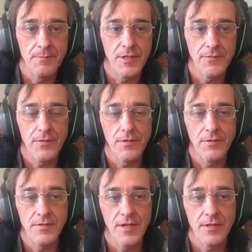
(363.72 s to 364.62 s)
but they are
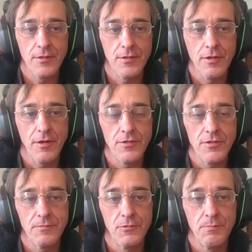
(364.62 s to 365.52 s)
detected
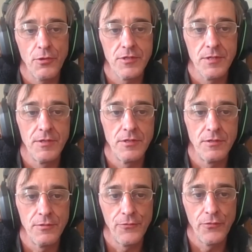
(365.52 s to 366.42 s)
close proximity
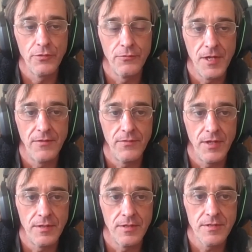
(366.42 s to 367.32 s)
to fruit
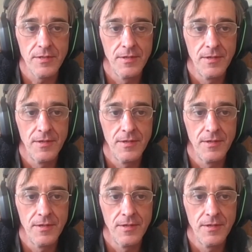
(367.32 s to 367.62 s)
vendors.